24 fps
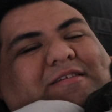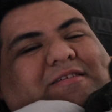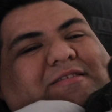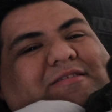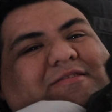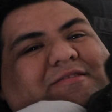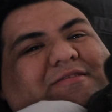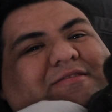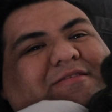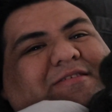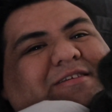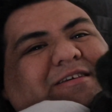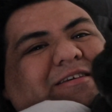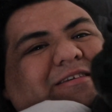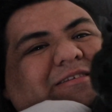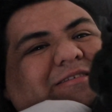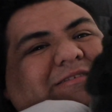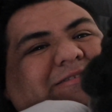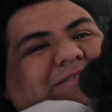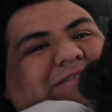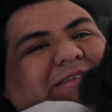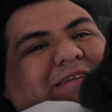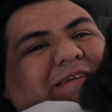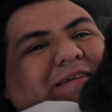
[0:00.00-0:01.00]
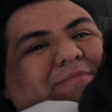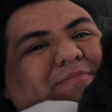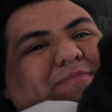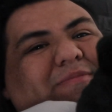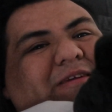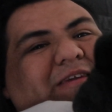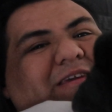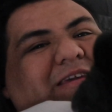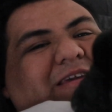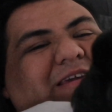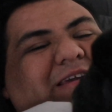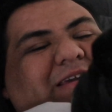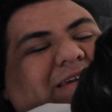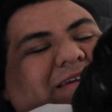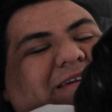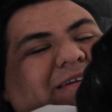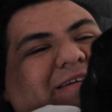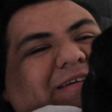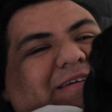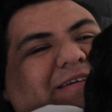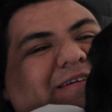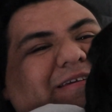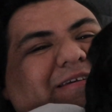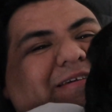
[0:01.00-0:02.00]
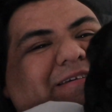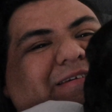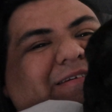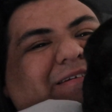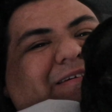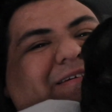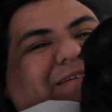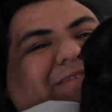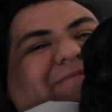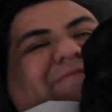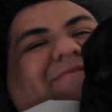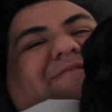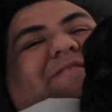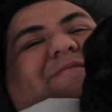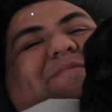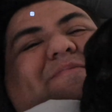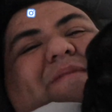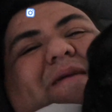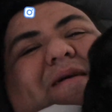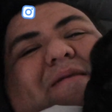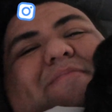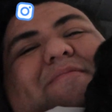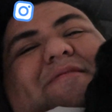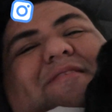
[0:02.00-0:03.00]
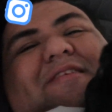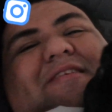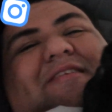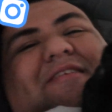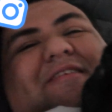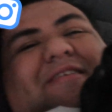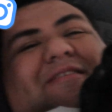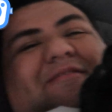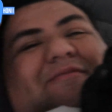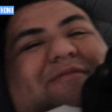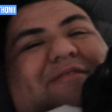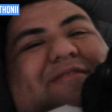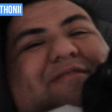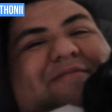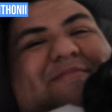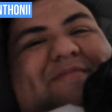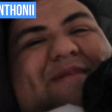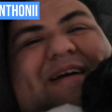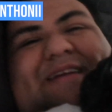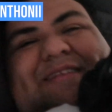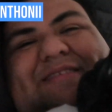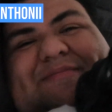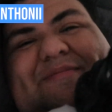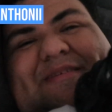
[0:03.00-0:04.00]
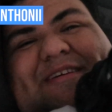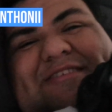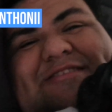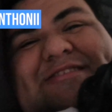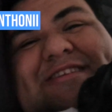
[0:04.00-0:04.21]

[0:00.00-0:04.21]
Oh, he's sleepy. What's poppin', y'all? Welcome back to my